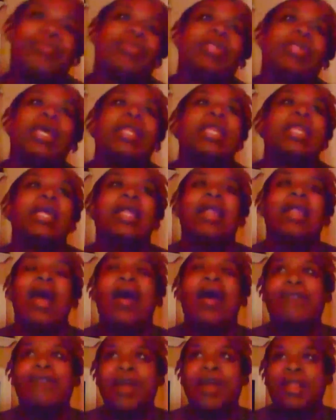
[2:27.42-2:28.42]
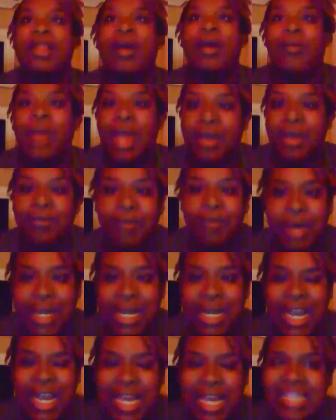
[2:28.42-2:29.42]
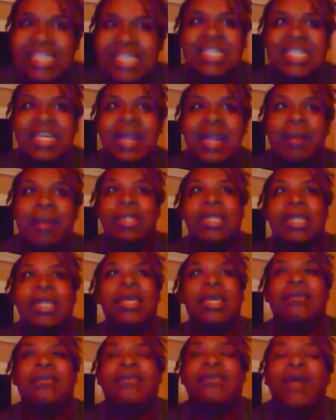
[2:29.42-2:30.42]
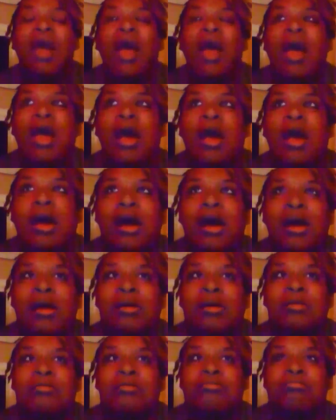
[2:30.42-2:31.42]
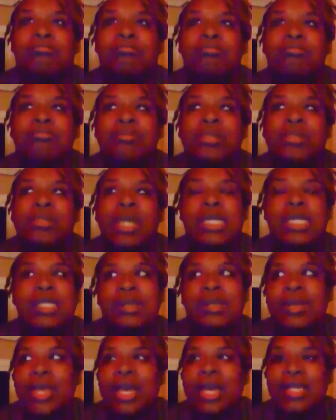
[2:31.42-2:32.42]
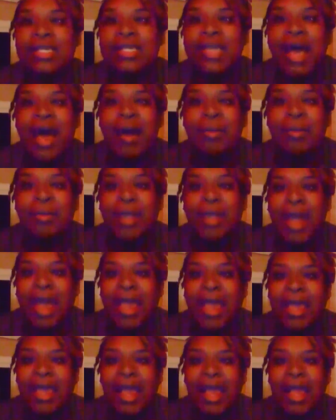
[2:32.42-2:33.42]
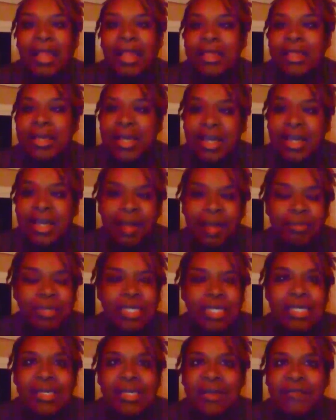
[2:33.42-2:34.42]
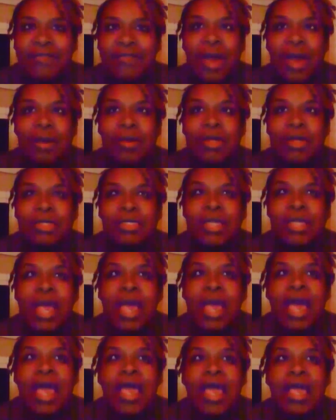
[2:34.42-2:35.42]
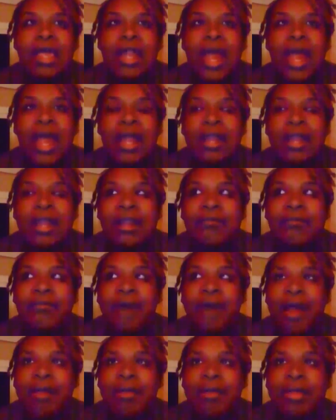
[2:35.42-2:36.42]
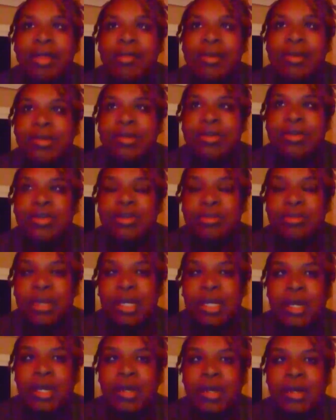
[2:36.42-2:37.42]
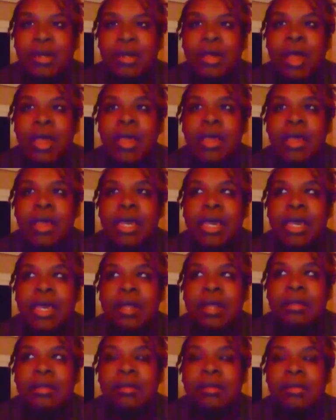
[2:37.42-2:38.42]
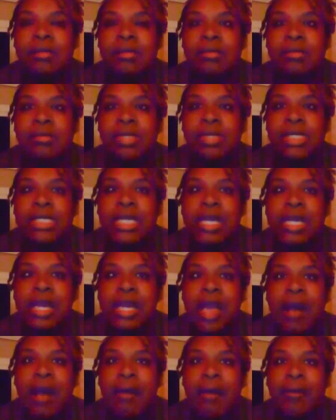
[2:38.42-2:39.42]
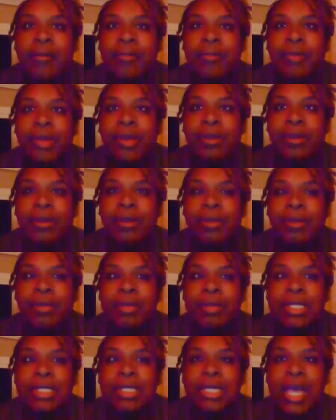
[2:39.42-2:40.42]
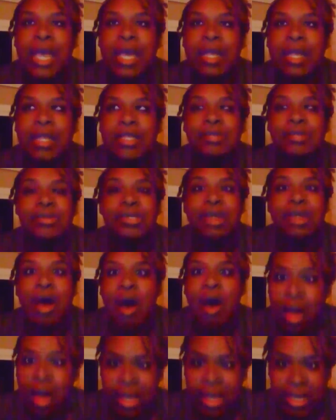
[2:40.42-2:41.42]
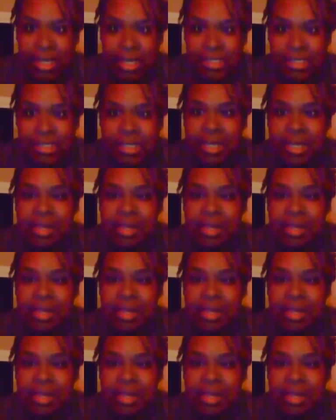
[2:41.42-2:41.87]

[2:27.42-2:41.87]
And then I found out we have one in Lexington, I believe. And so yes, I'm like looking up these sunflowers, and I ended up following them on social media and was seeing how people were saying this was August.